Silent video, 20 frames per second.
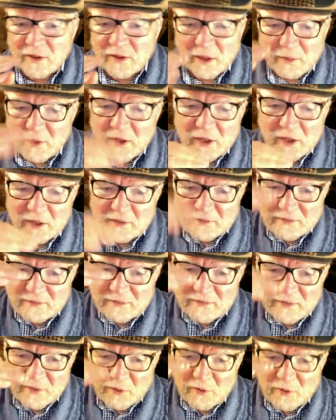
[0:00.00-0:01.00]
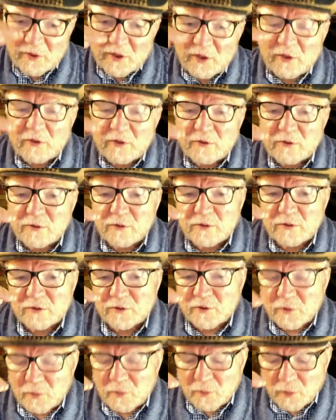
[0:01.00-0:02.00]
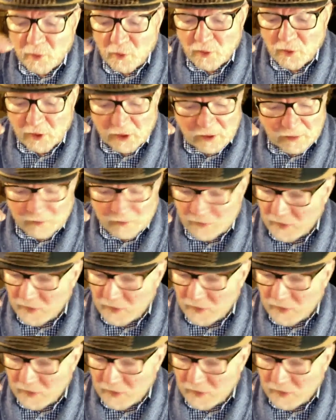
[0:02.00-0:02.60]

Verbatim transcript: i mean it only goes to a certain point